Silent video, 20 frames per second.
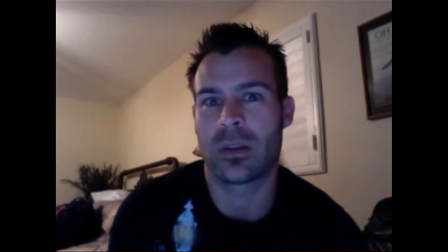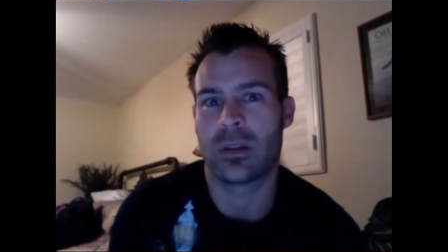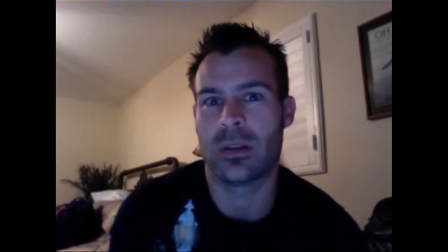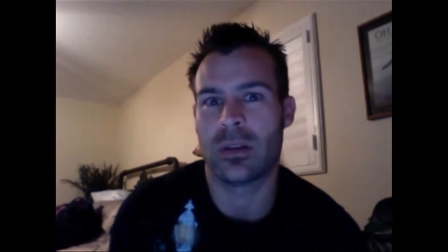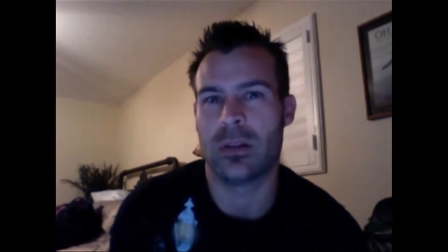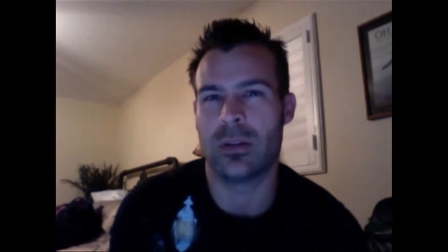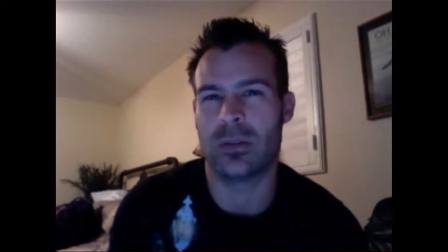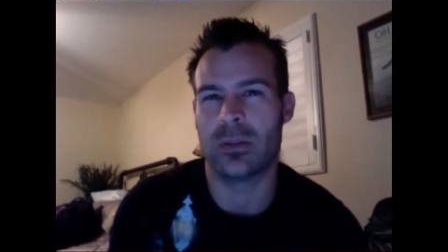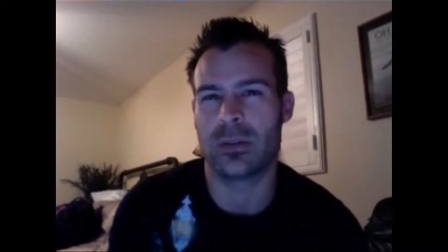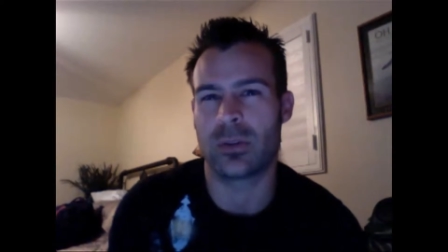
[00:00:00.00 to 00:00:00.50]

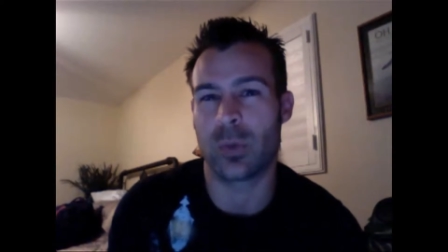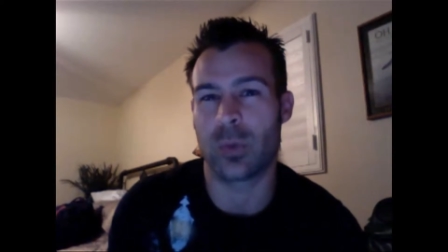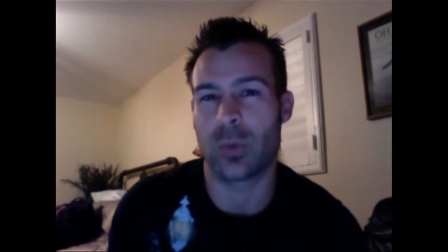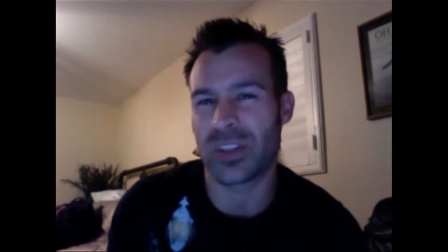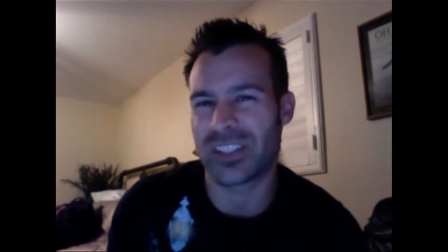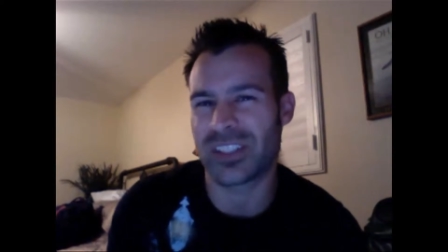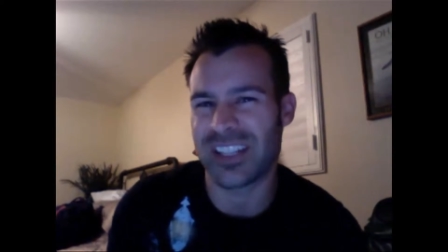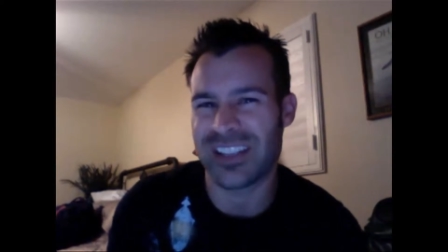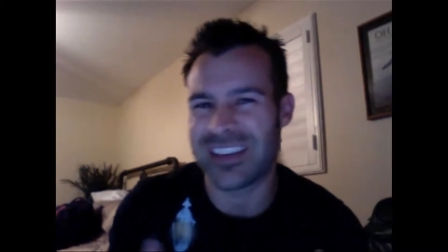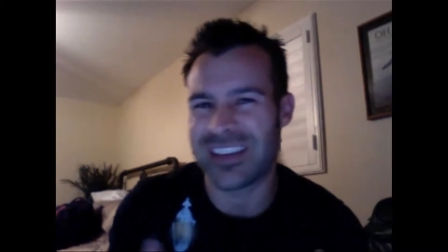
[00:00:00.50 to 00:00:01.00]
new
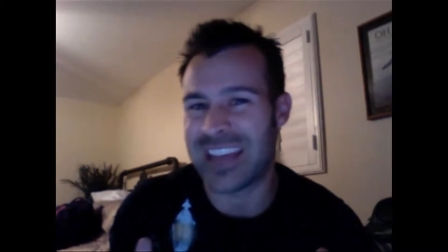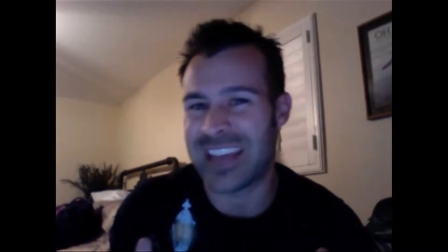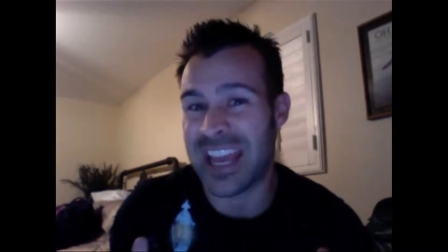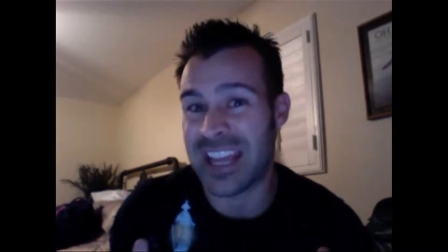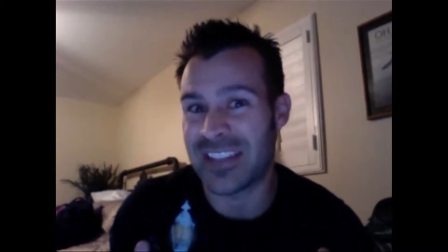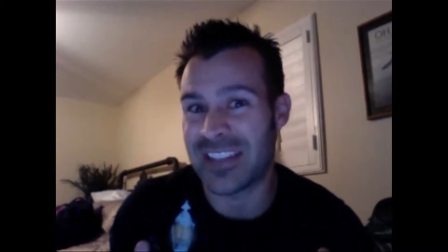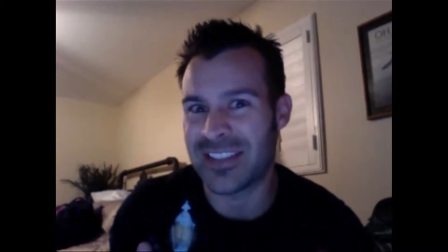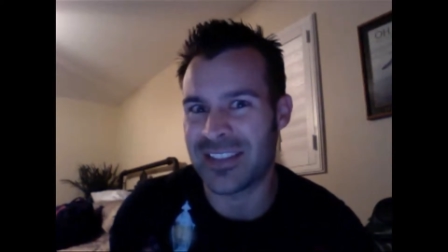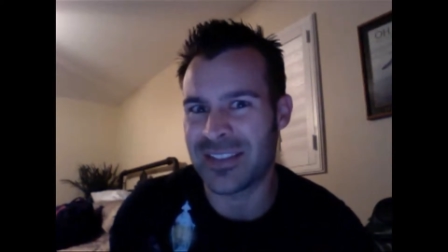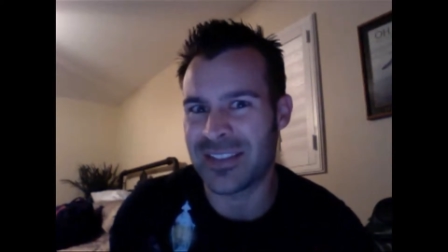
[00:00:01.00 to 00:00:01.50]
Twisting the
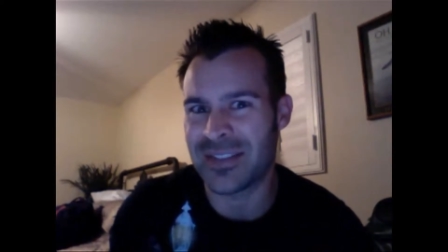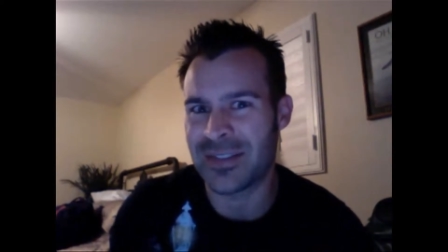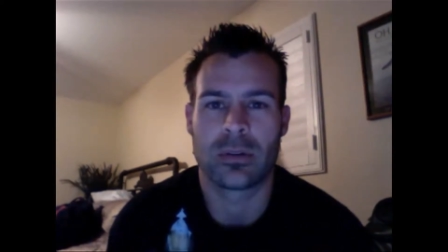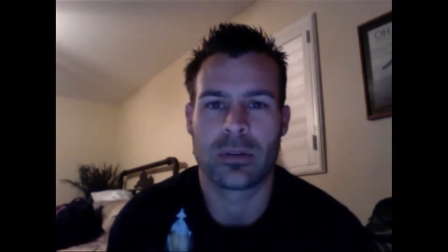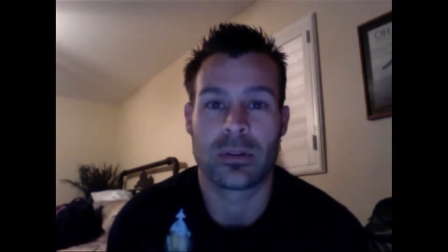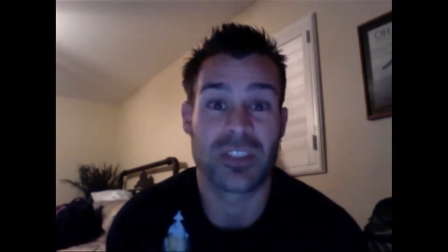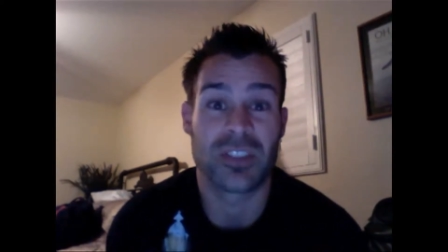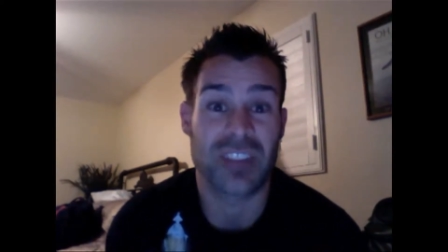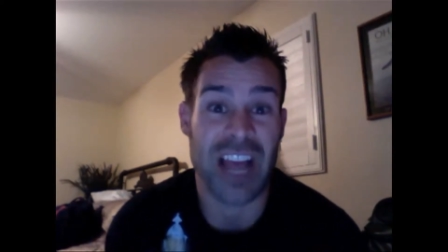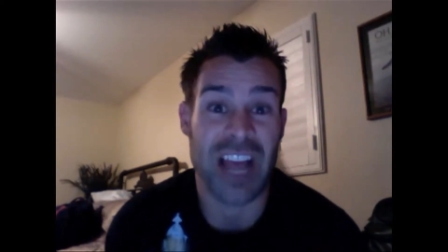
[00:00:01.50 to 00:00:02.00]
Aces,
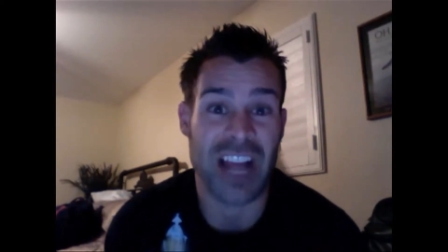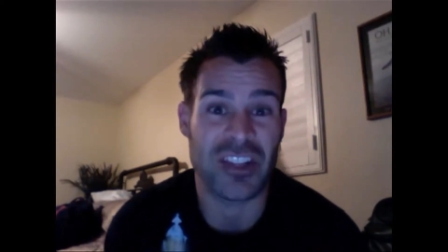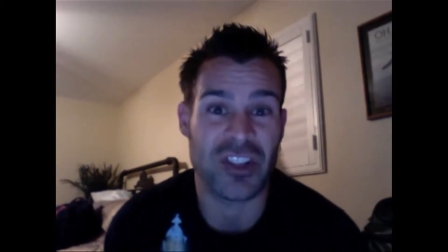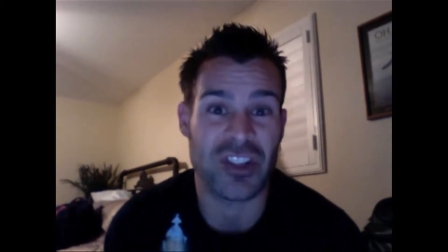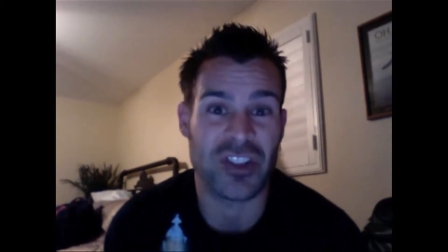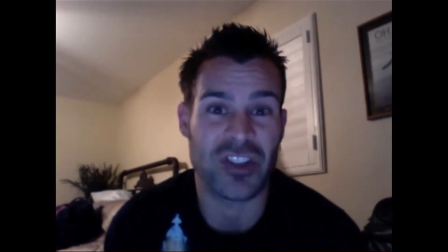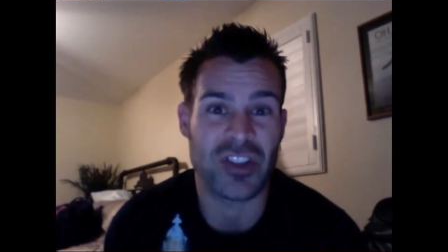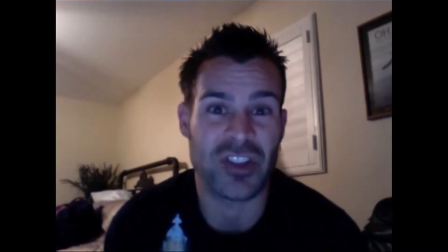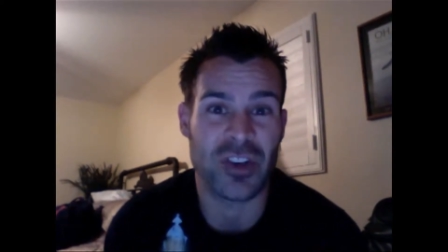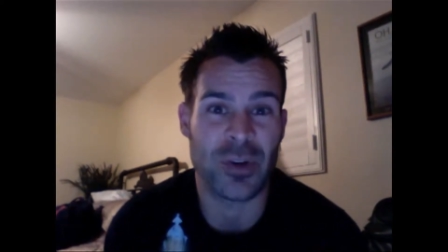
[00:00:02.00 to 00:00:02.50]
Scotch
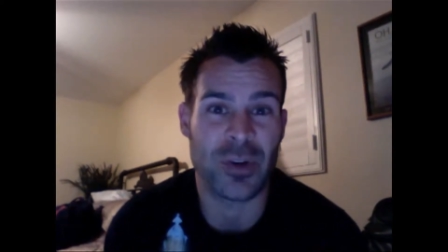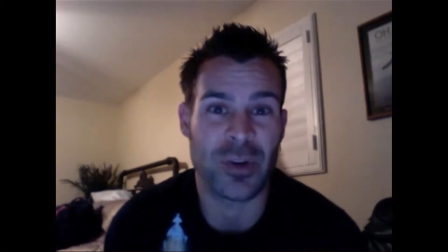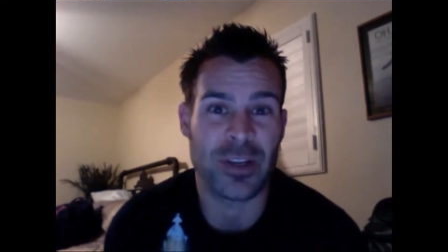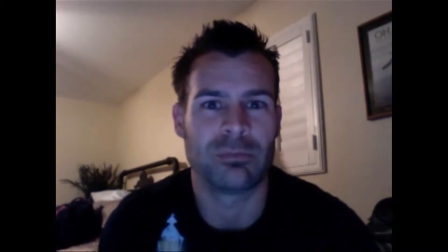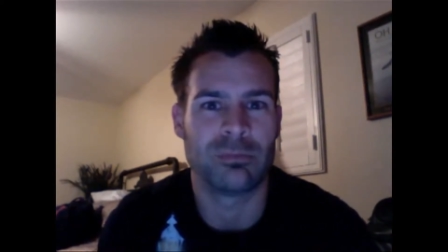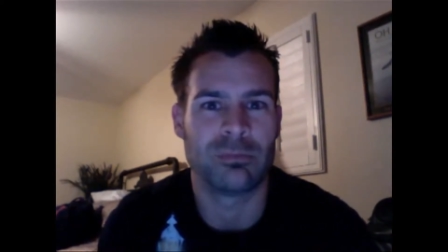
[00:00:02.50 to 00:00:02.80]
and Soda,